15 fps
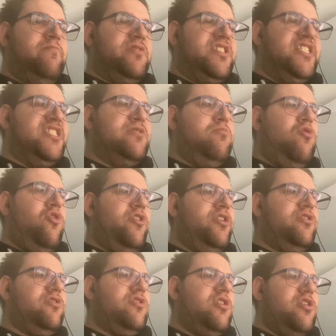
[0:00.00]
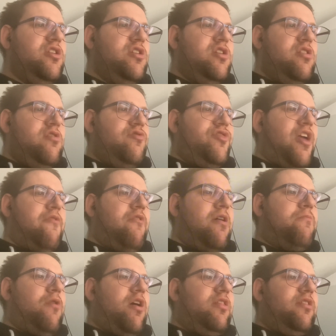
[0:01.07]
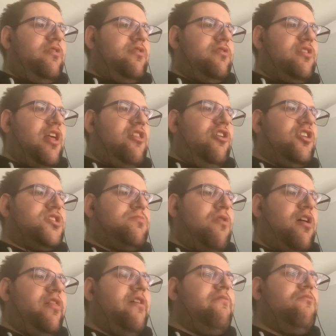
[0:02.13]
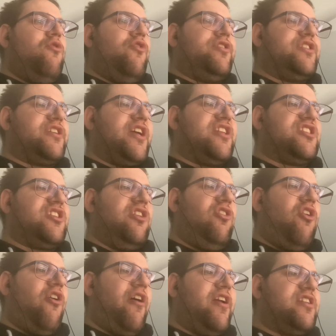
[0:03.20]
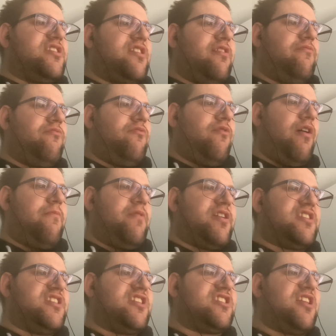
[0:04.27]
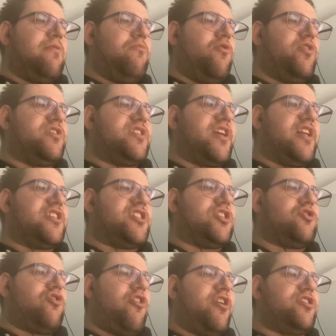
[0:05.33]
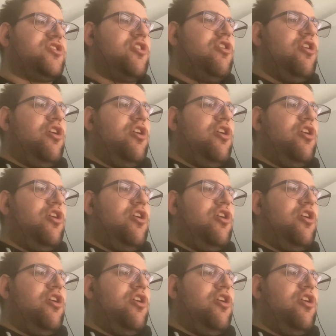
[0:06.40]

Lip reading: Disappointing. They lost by 11 points against the Lions. They won by 16 points against the Giants.